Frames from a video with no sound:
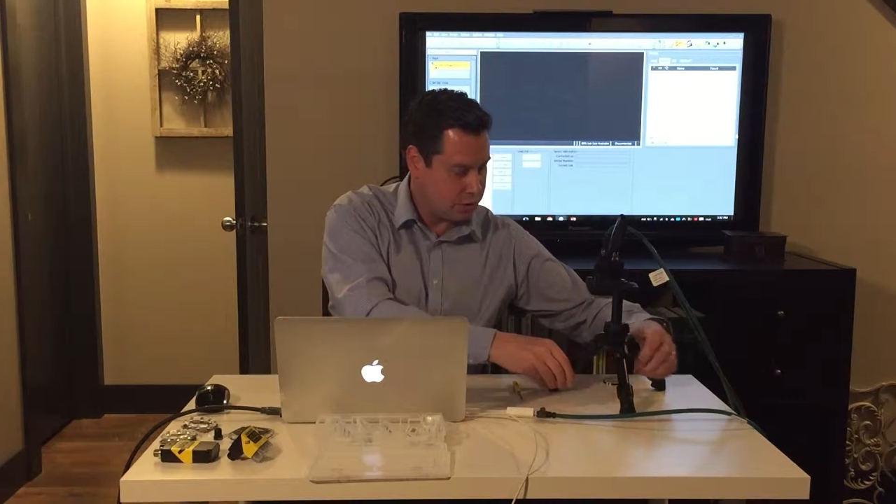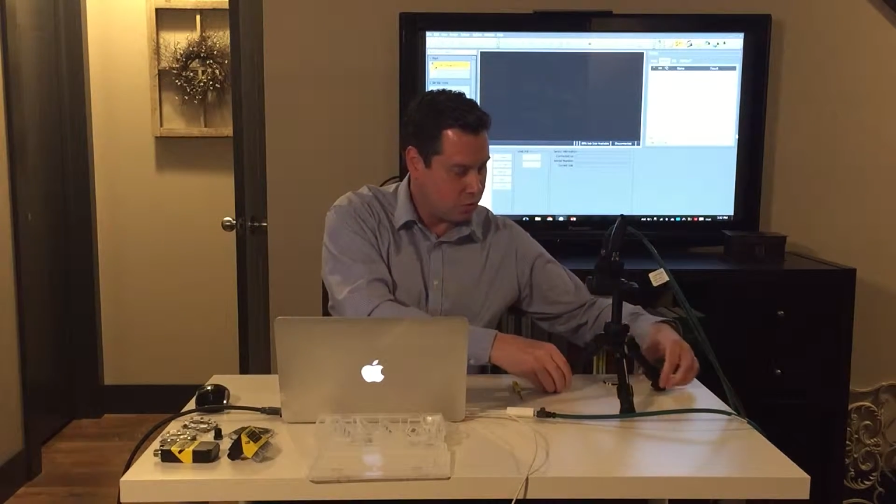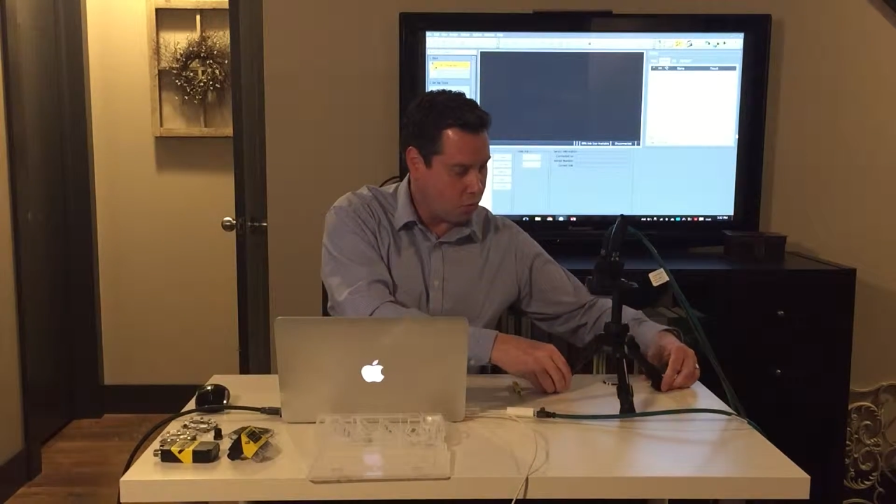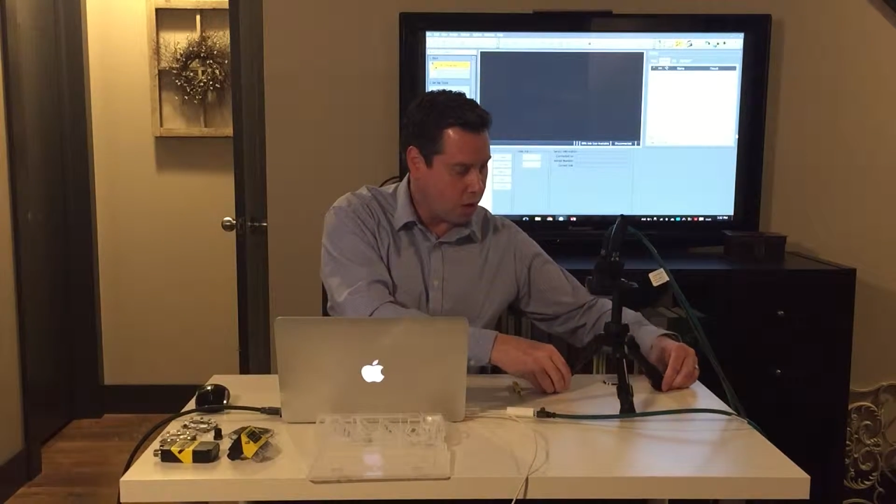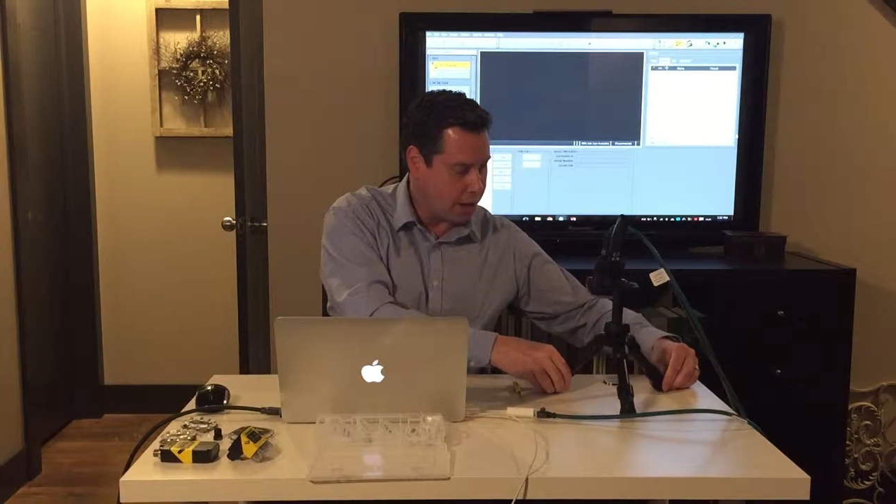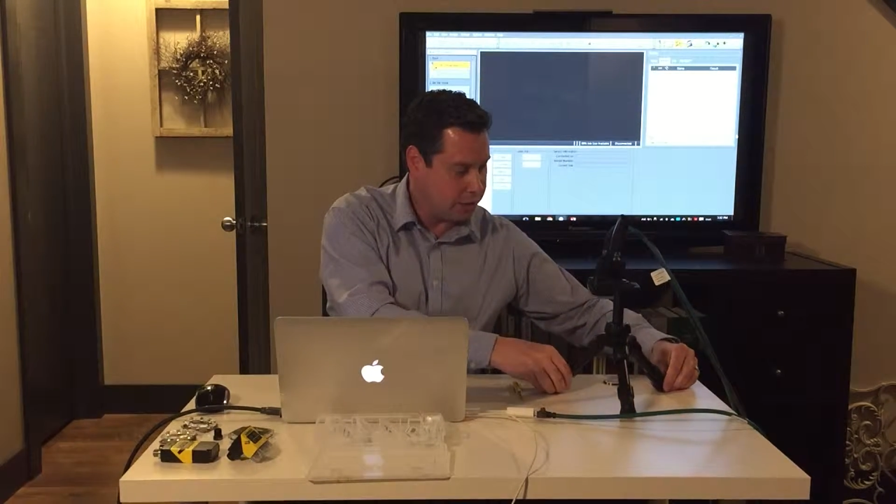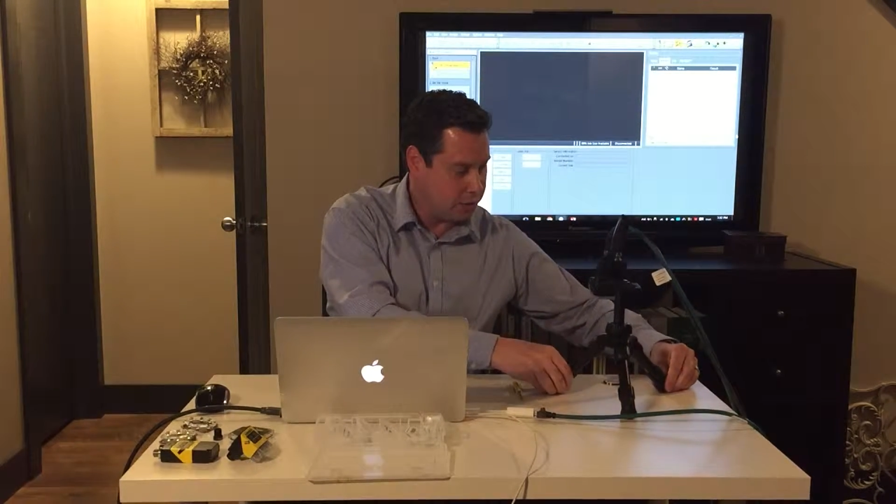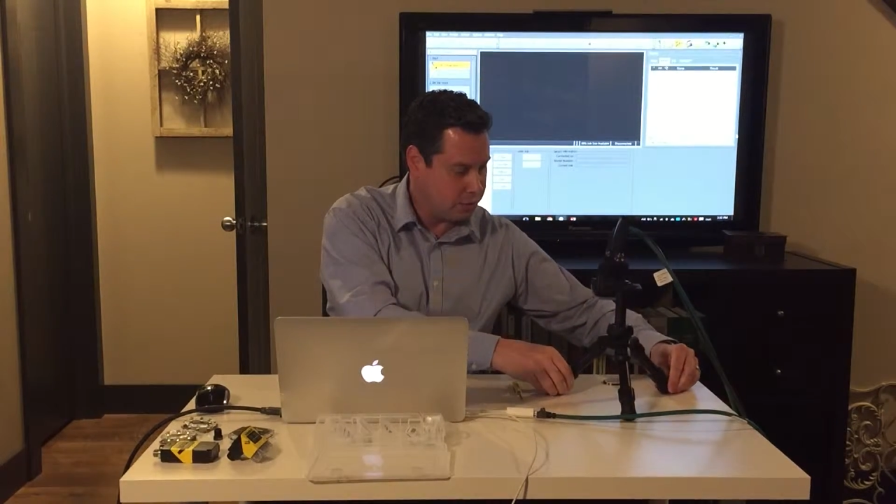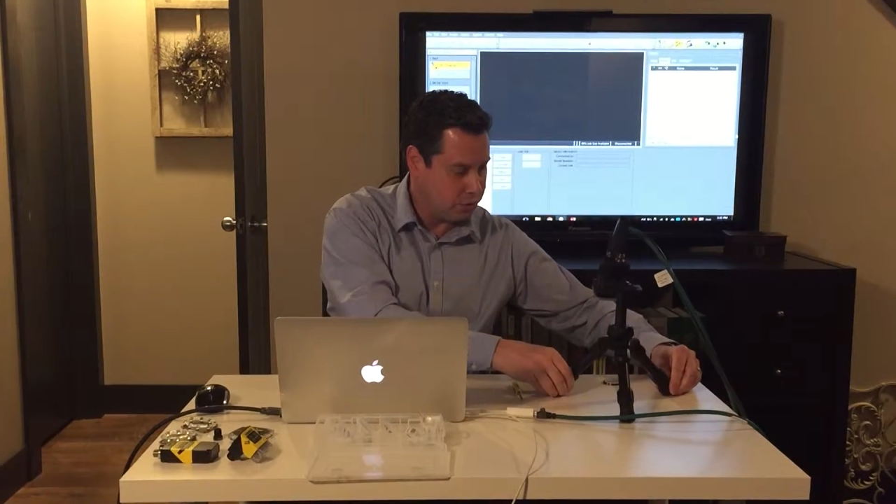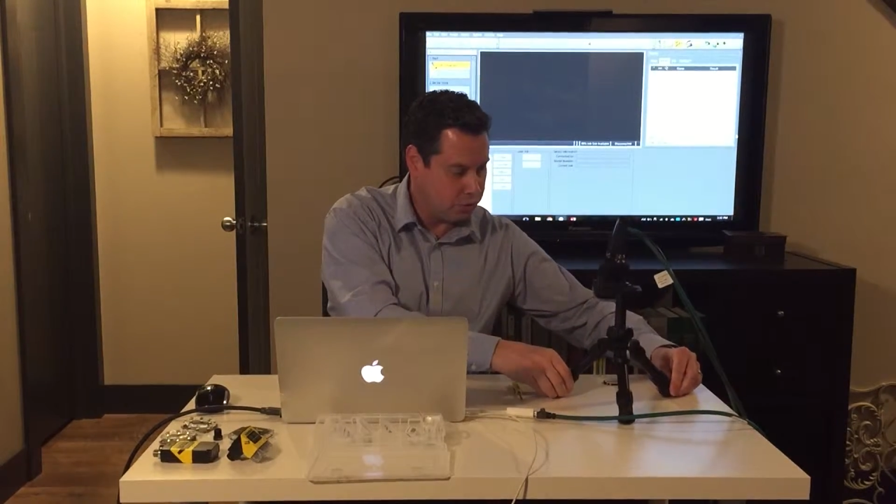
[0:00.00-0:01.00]
walk
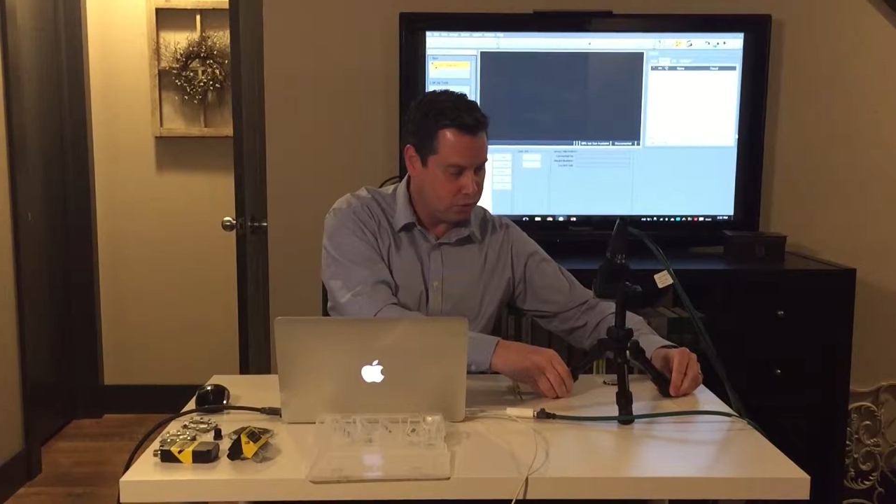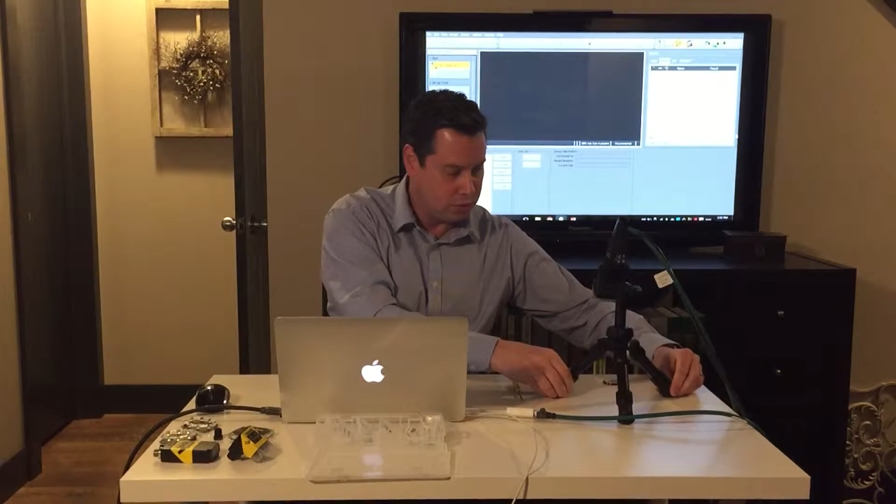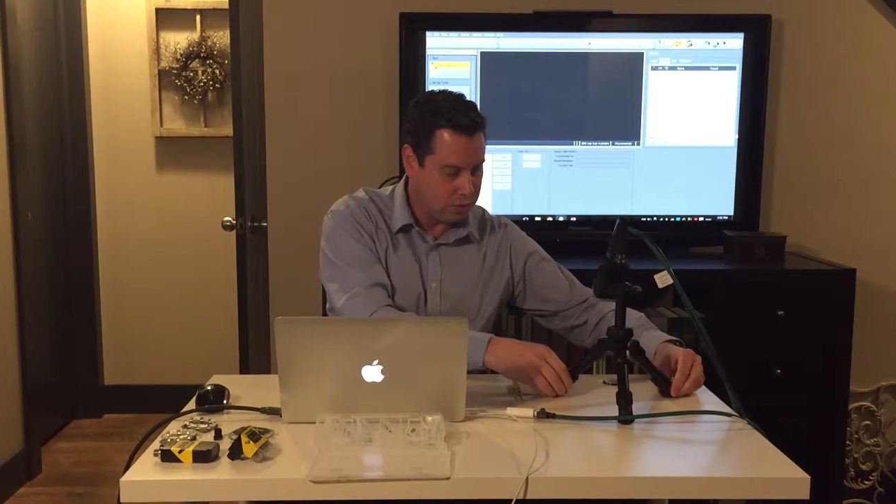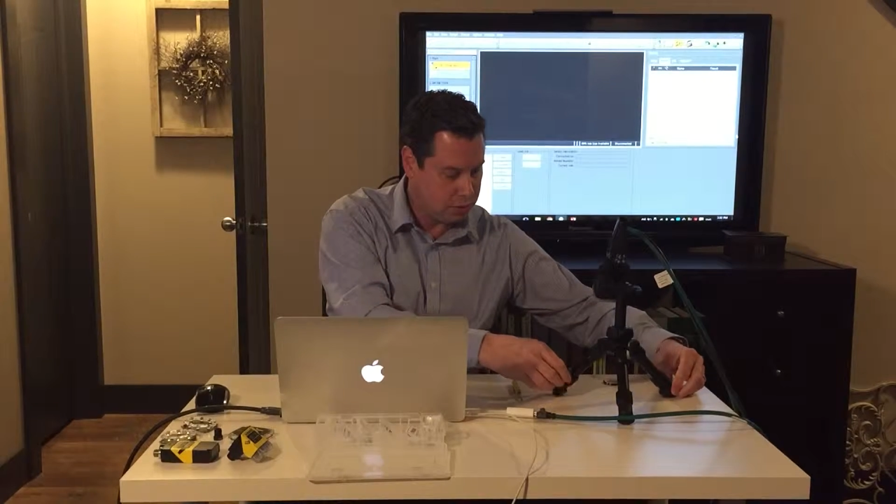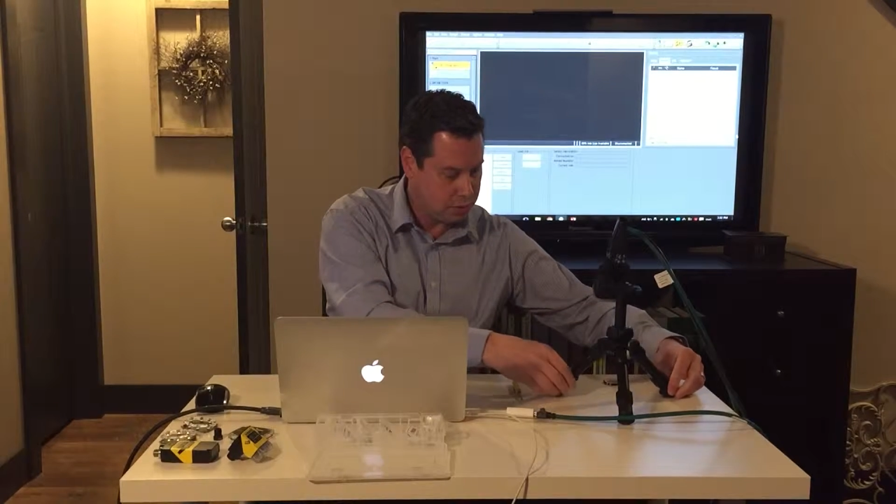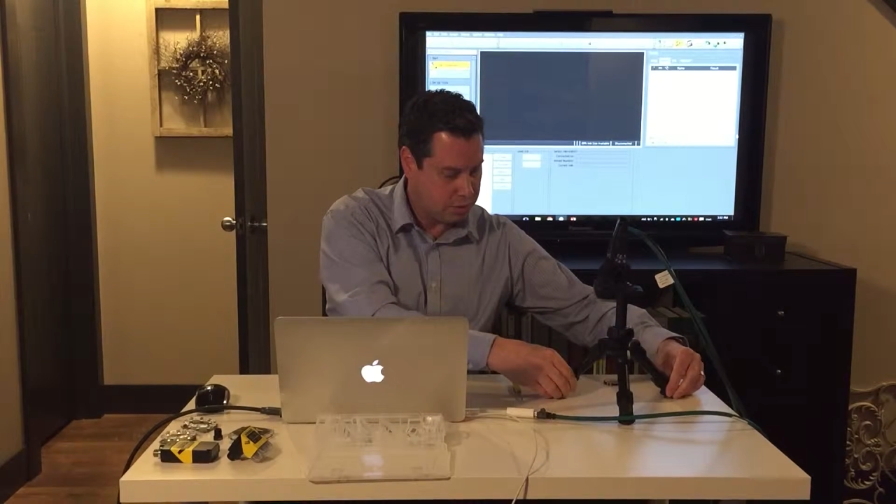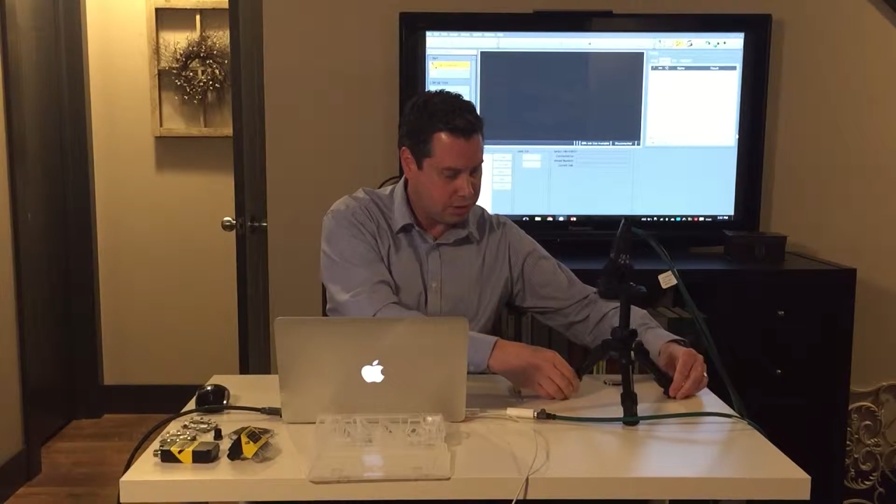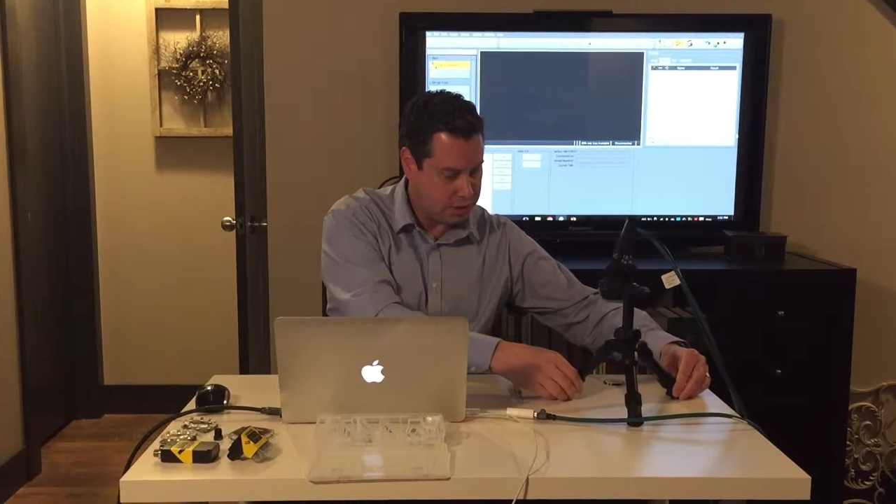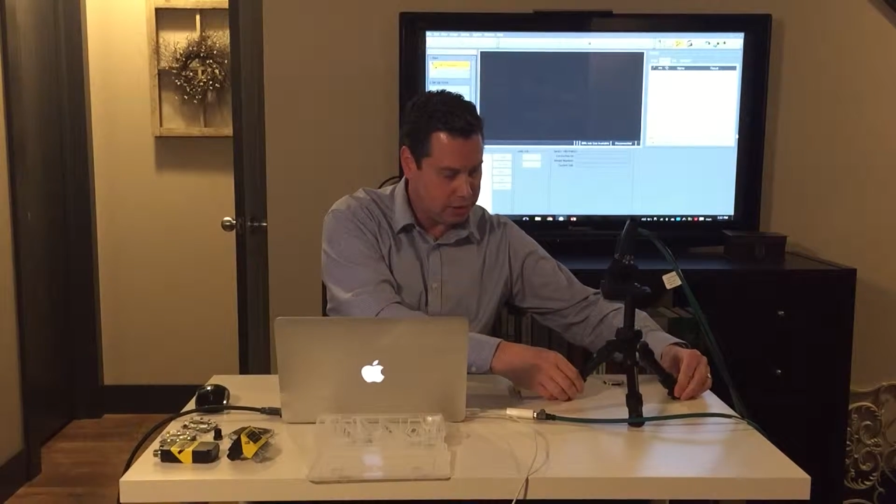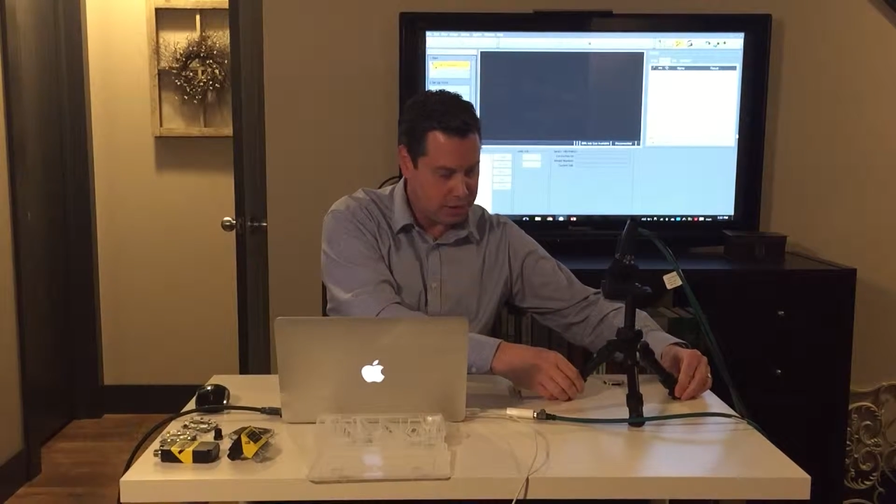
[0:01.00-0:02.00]
you through
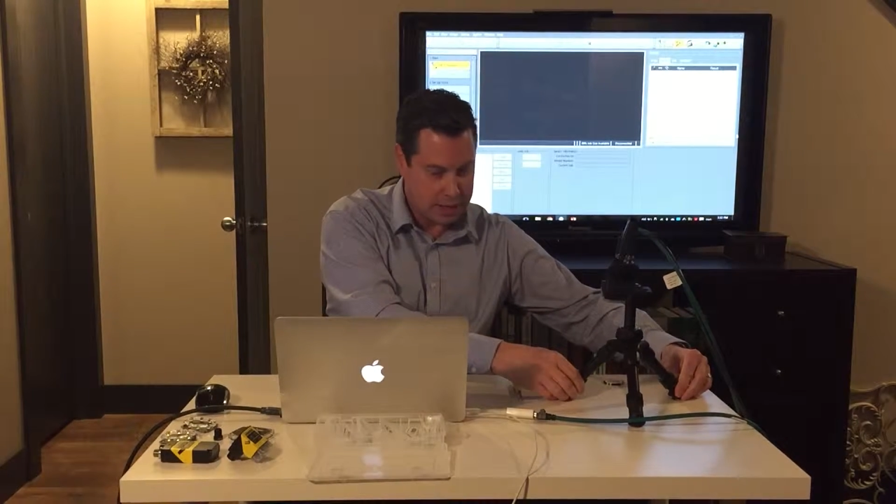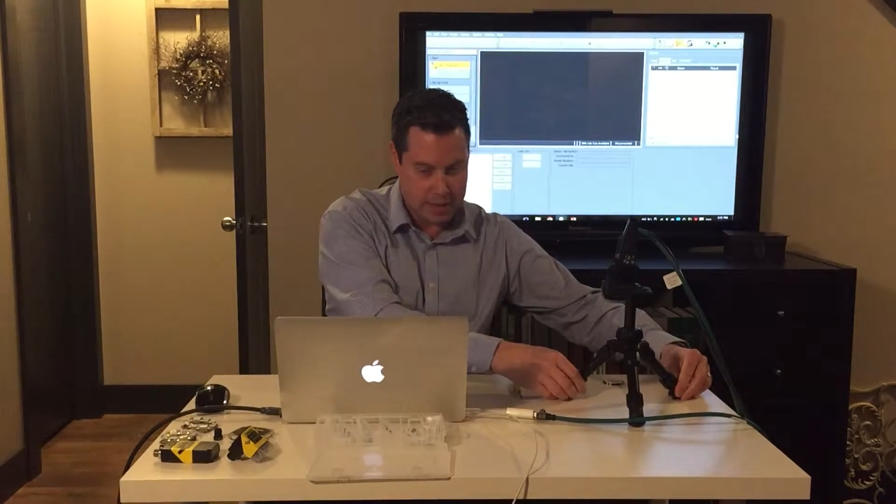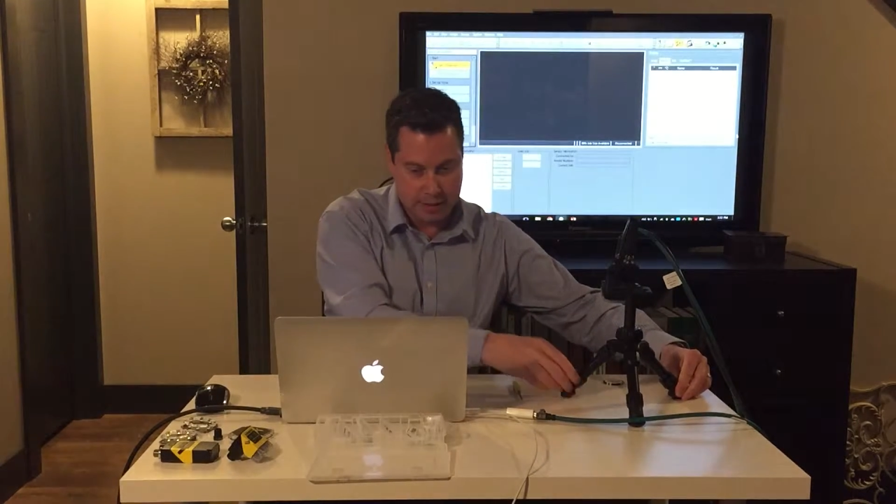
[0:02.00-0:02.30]
the